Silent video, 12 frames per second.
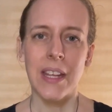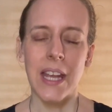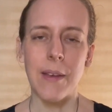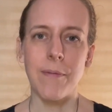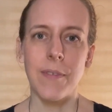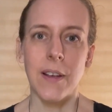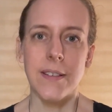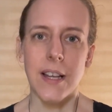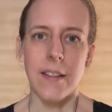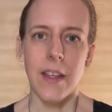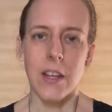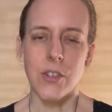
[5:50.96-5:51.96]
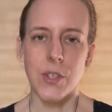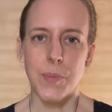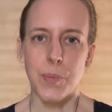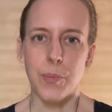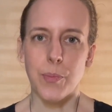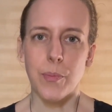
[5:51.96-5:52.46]
it feels like they're just,
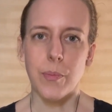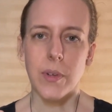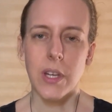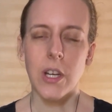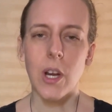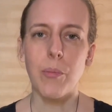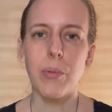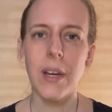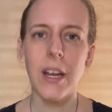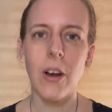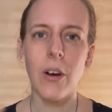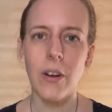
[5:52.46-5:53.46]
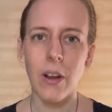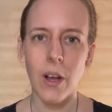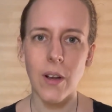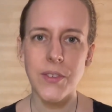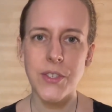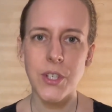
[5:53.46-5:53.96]
bringing on a
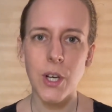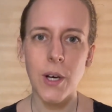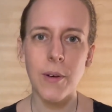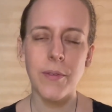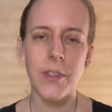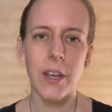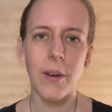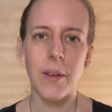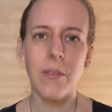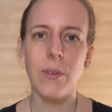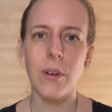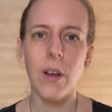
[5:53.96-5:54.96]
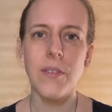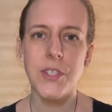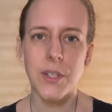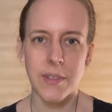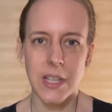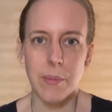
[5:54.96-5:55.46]
lot of stuff, they're going through a lot of
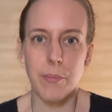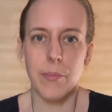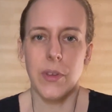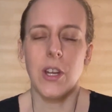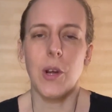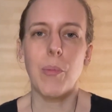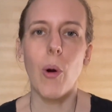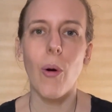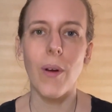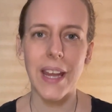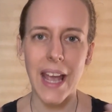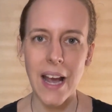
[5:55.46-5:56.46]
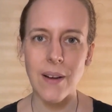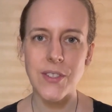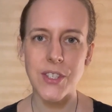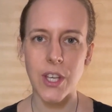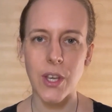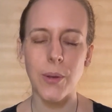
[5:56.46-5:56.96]
stuff and they're, pouring it out
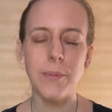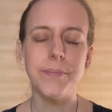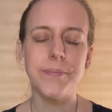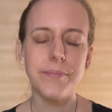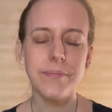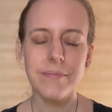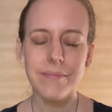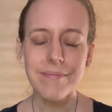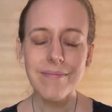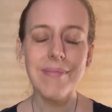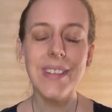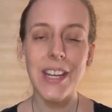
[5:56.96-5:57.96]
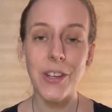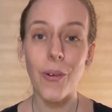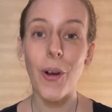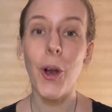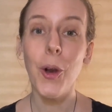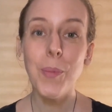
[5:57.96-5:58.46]
to you, and
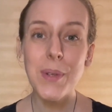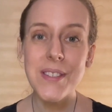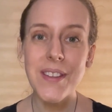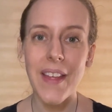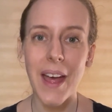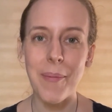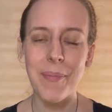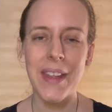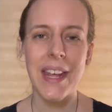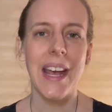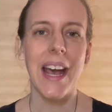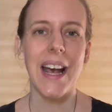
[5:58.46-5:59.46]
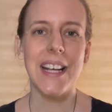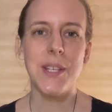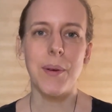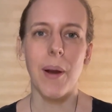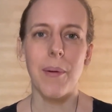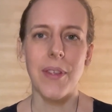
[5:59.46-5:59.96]
you're open to them as
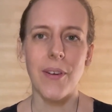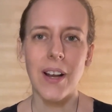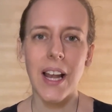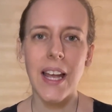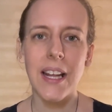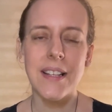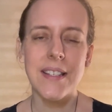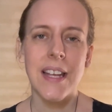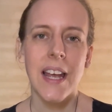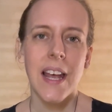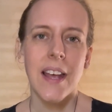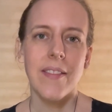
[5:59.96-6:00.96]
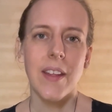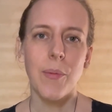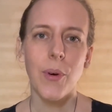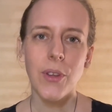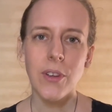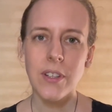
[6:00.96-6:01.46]
you are with your clients, then
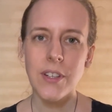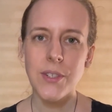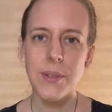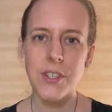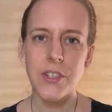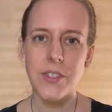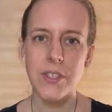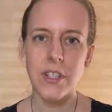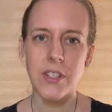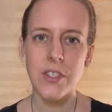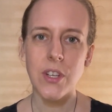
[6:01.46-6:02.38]
what you're going to do is you're just going to